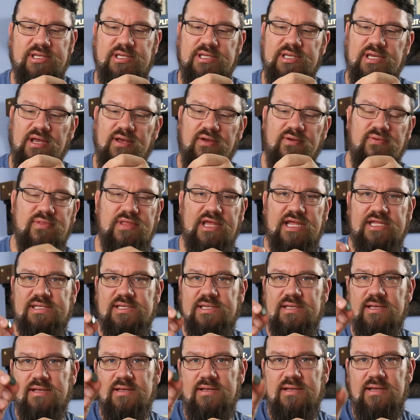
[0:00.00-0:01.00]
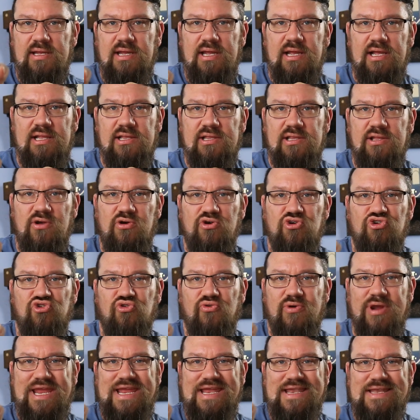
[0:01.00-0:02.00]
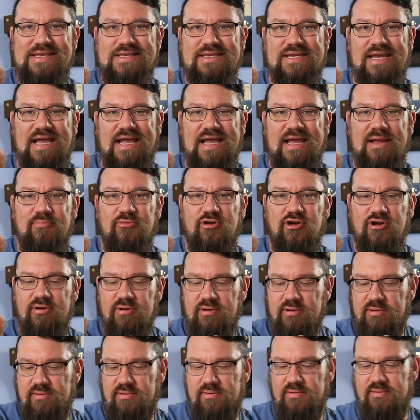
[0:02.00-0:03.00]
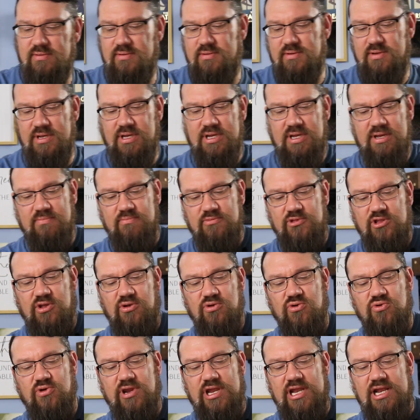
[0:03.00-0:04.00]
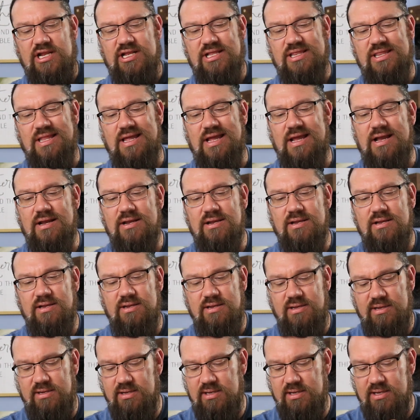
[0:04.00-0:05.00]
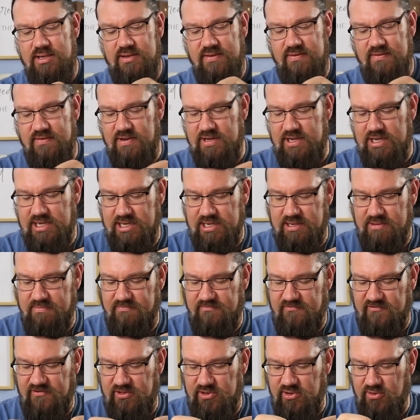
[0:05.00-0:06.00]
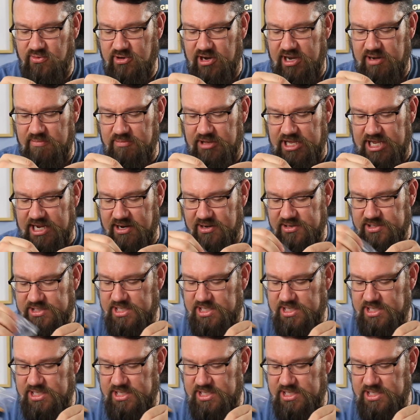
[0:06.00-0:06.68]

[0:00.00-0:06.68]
So that's a little green timer, little green clock for the green player.